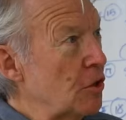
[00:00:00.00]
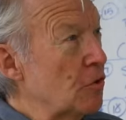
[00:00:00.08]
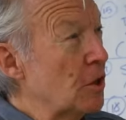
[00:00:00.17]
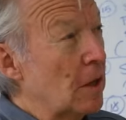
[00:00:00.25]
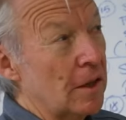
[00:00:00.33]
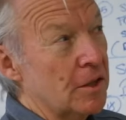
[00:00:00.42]

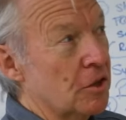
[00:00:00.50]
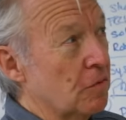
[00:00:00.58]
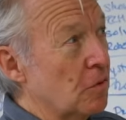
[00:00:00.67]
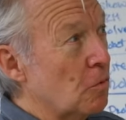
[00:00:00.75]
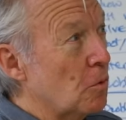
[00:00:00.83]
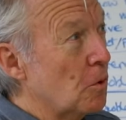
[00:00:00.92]
We
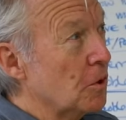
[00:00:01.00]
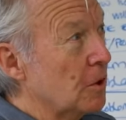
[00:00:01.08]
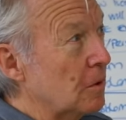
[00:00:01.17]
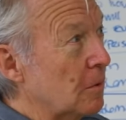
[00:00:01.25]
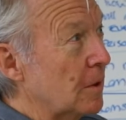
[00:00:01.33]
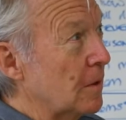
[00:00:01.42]
believe that we
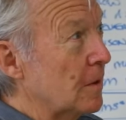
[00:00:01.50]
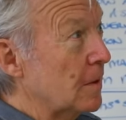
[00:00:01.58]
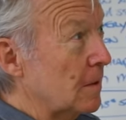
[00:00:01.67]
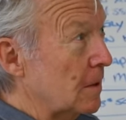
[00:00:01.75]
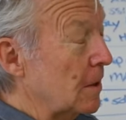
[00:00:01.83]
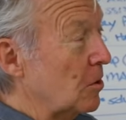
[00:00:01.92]
have to look
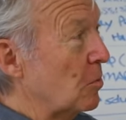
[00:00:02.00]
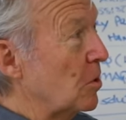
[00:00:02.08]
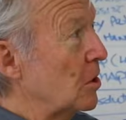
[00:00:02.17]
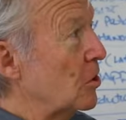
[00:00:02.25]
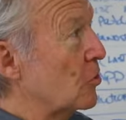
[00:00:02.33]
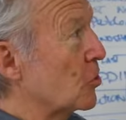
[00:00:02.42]
at
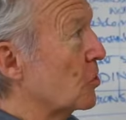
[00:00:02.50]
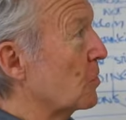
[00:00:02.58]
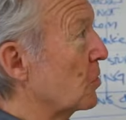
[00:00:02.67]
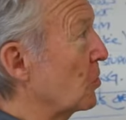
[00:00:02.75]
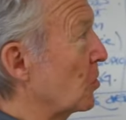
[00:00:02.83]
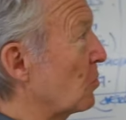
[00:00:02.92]

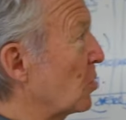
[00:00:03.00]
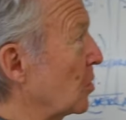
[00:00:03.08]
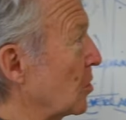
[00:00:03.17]
transportation from a